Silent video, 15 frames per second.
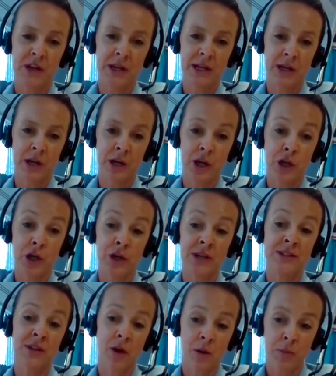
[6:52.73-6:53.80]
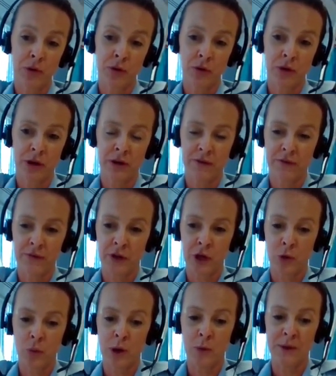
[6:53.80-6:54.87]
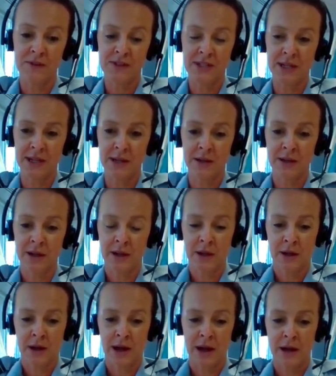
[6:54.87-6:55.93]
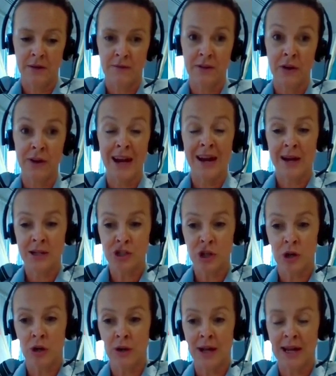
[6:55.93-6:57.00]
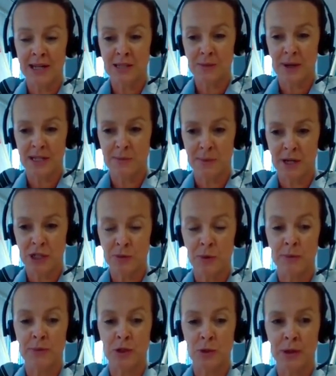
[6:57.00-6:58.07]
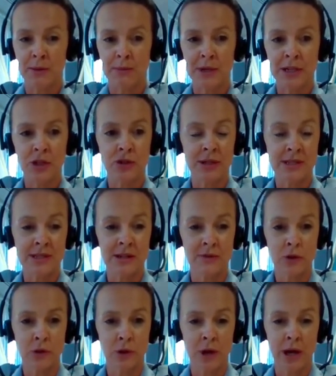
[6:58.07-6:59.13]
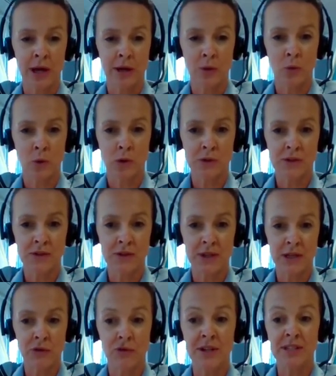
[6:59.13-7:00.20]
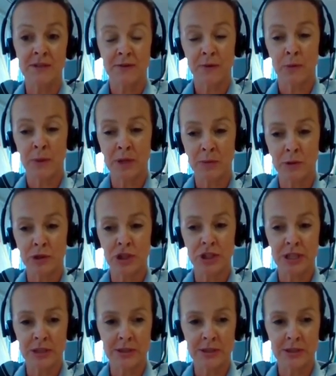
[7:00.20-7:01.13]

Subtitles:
Certainly a good example of, you know, where we've seen very agile airspace management between military and civil was the recent Formidable